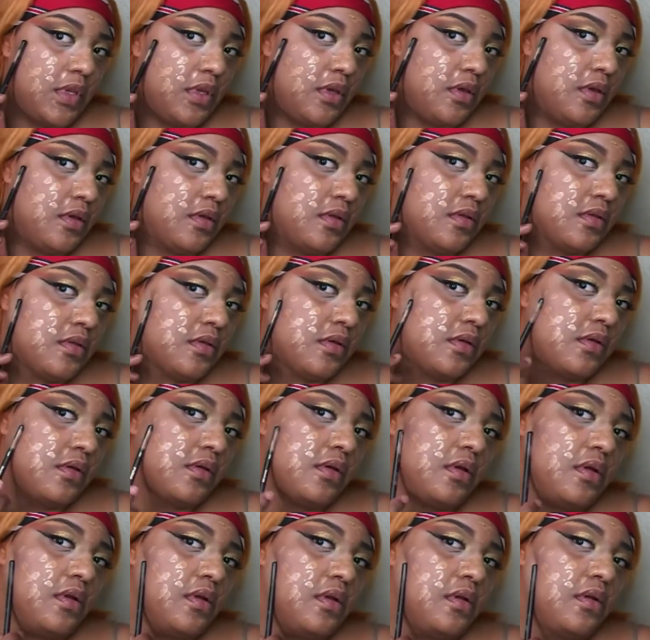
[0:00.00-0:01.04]
And
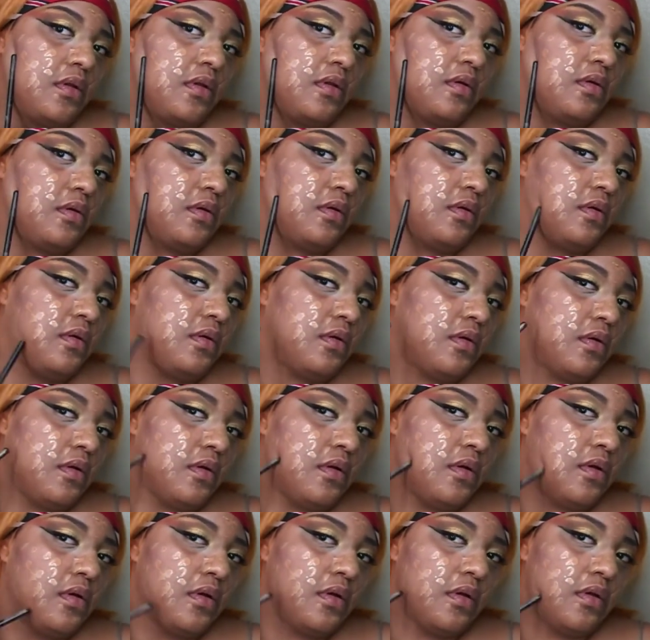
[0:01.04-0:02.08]
then
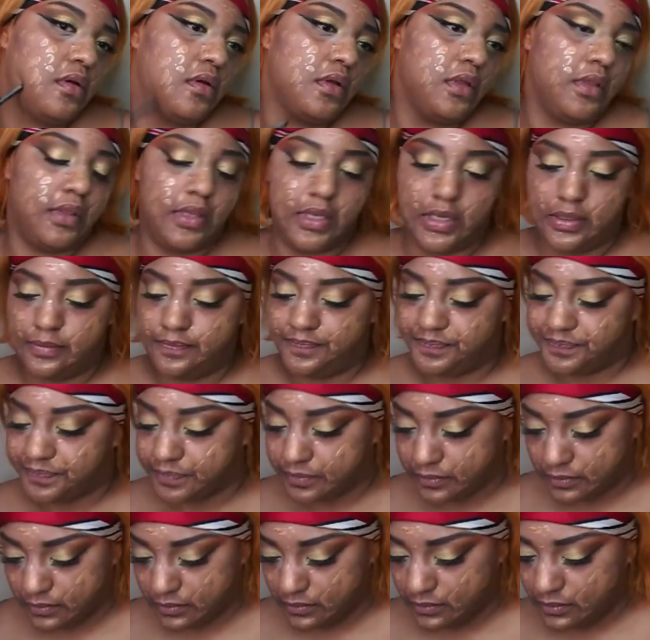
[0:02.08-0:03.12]
there,
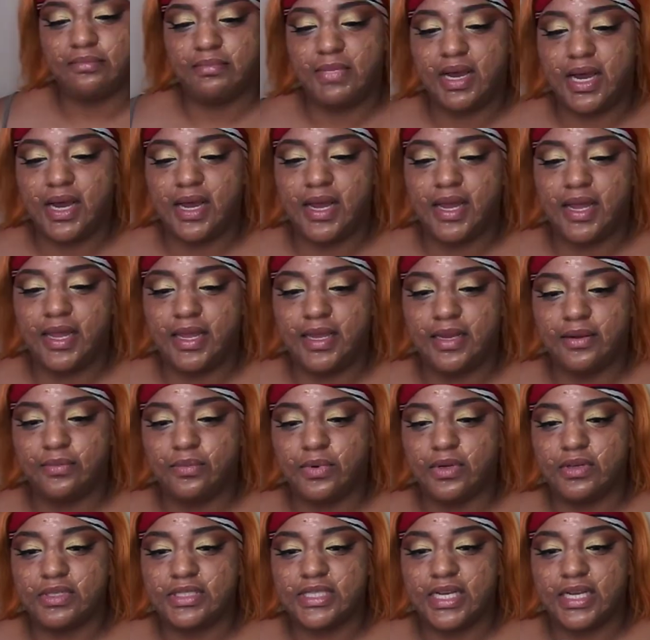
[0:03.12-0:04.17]
my
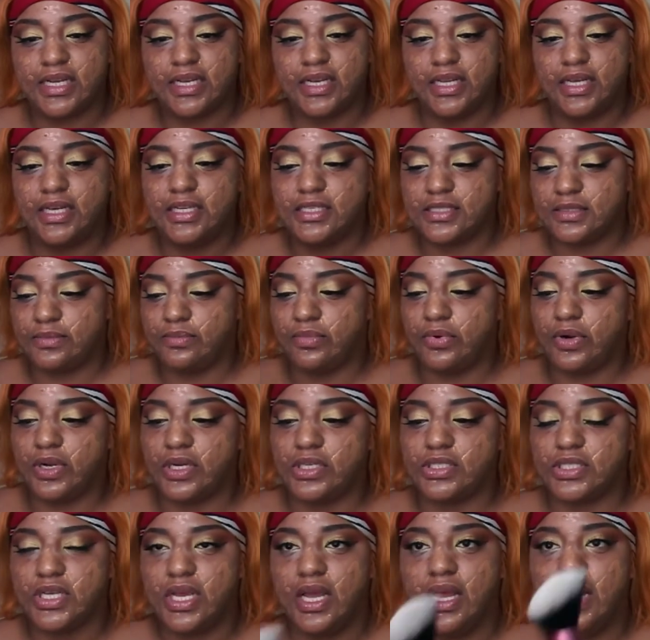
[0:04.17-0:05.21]
Real Techniques
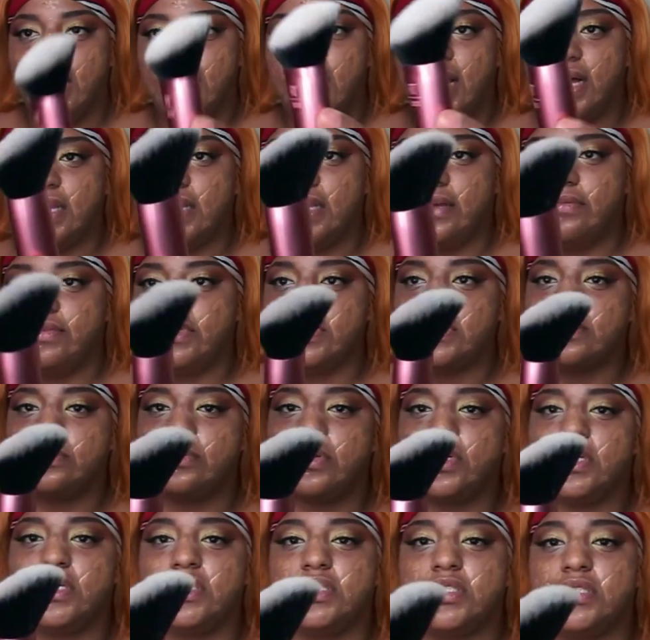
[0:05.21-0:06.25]
brush. I love this
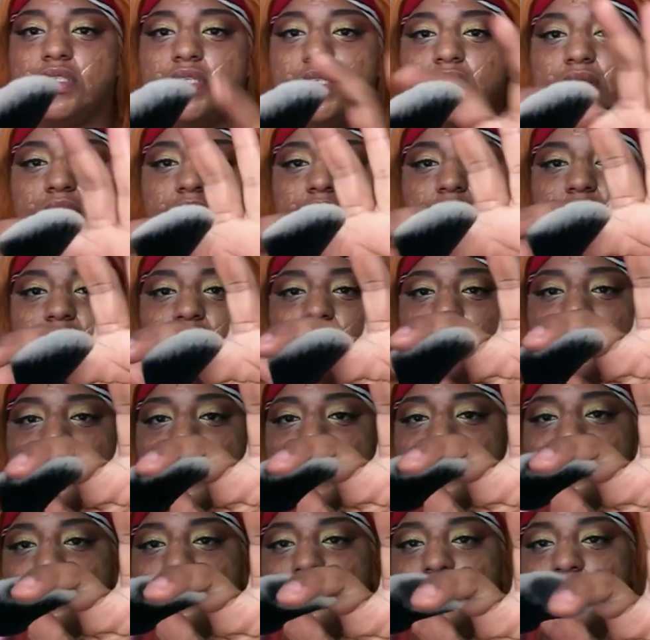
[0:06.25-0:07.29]
brush. It's really
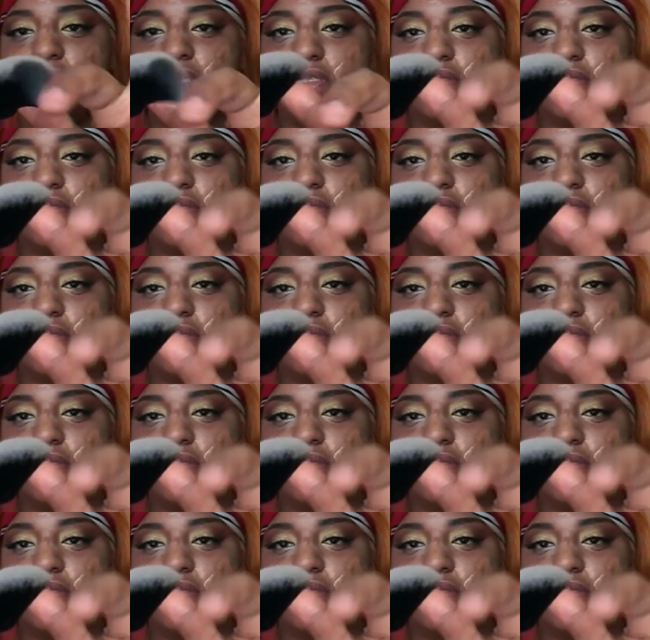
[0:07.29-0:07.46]
fluffy.